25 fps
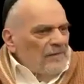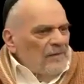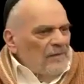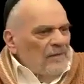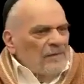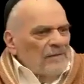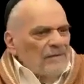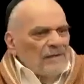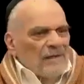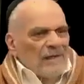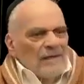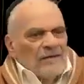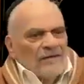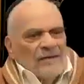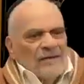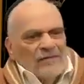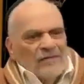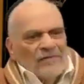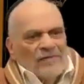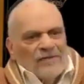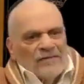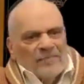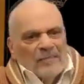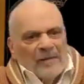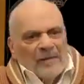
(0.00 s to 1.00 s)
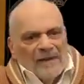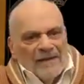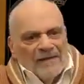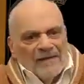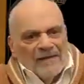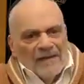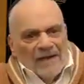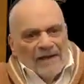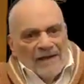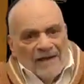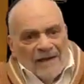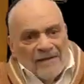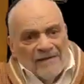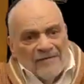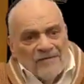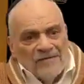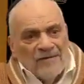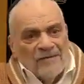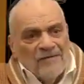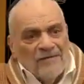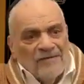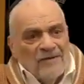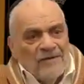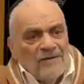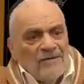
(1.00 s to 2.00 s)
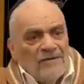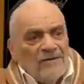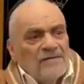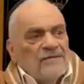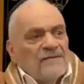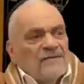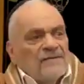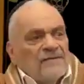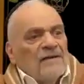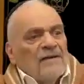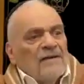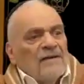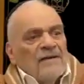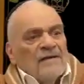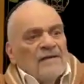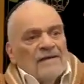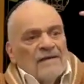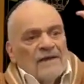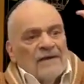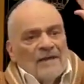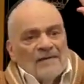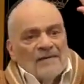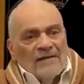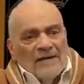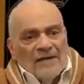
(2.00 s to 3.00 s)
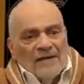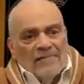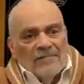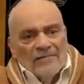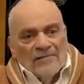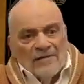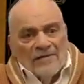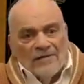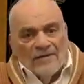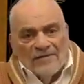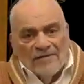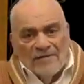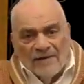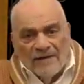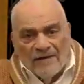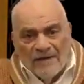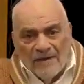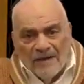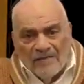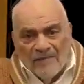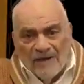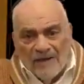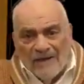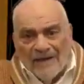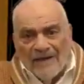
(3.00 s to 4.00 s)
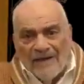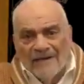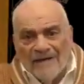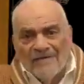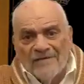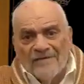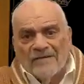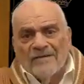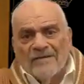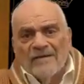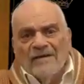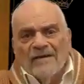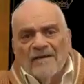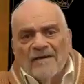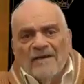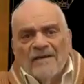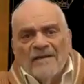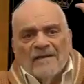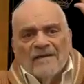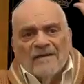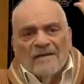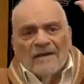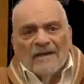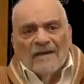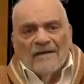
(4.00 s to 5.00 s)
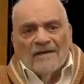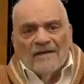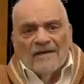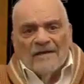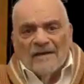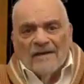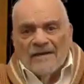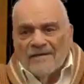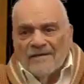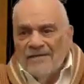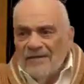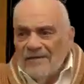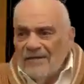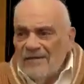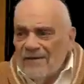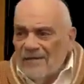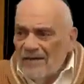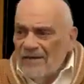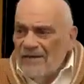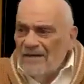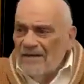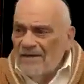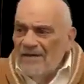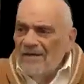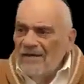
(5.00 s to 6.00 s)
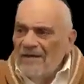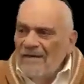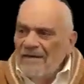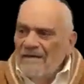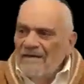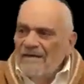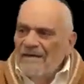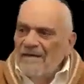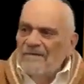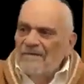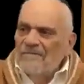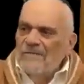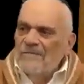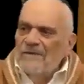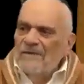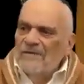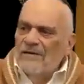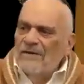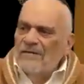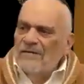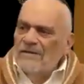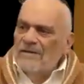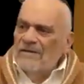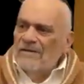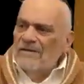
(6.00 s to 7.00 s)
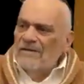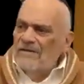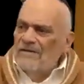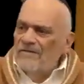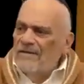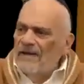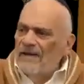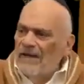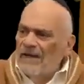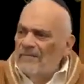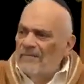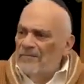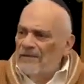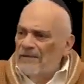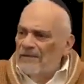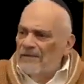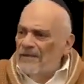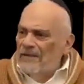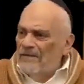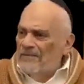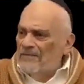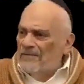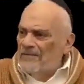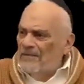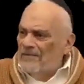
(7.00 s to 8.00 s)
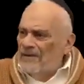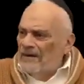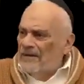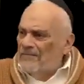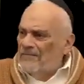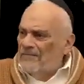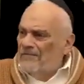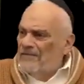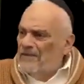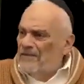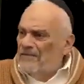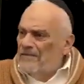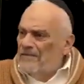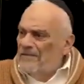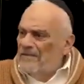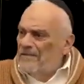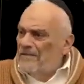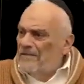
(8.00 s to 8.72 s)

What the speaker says: That'll give us back the hostages, that'll get rid of Hamas, that'll guarantee that we're going to live happily ever after.